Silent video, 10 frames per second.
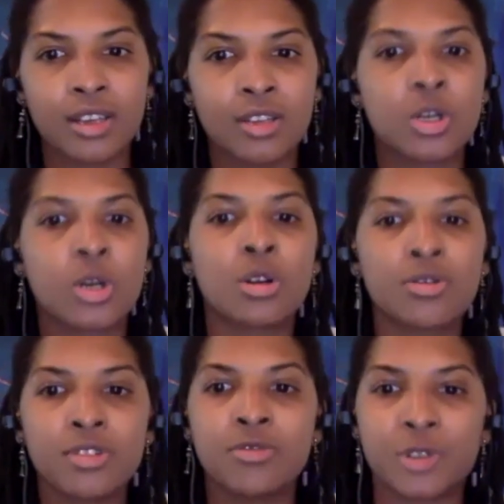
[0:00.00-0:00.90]
and
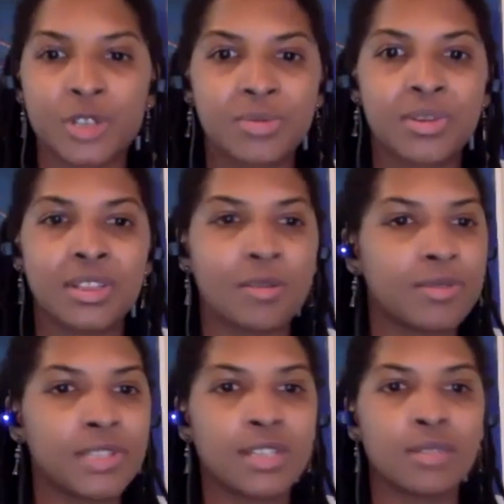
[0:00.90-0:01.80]
turf enforcement that
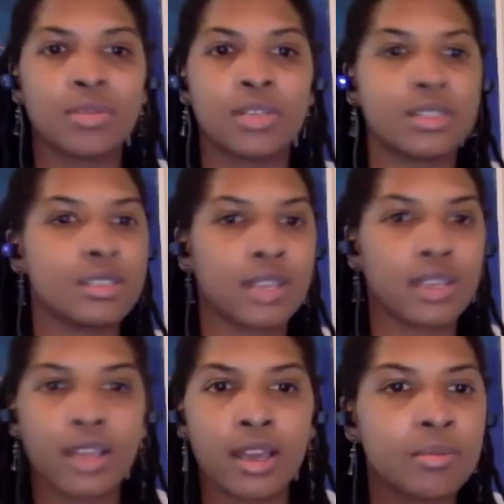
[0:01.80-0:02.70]
we've seen in places
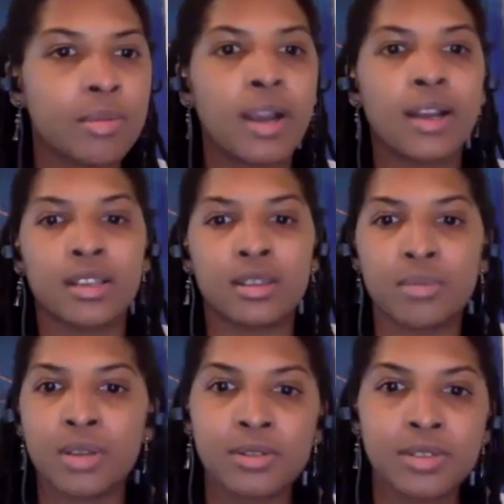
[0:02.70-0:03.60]
like Latin America and the
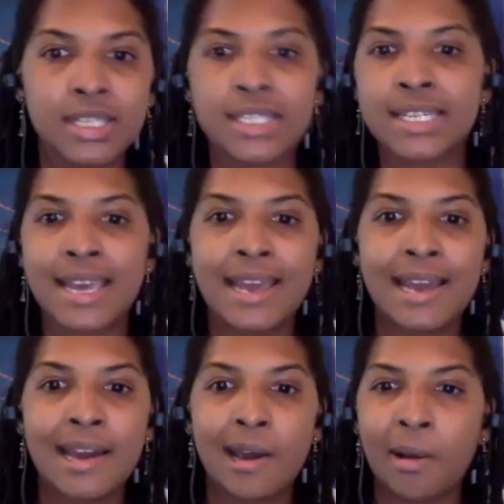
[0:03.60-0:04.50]
Middle East,
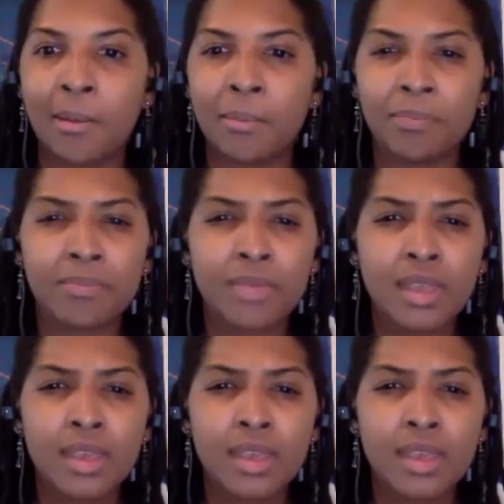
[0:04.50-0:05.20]
um,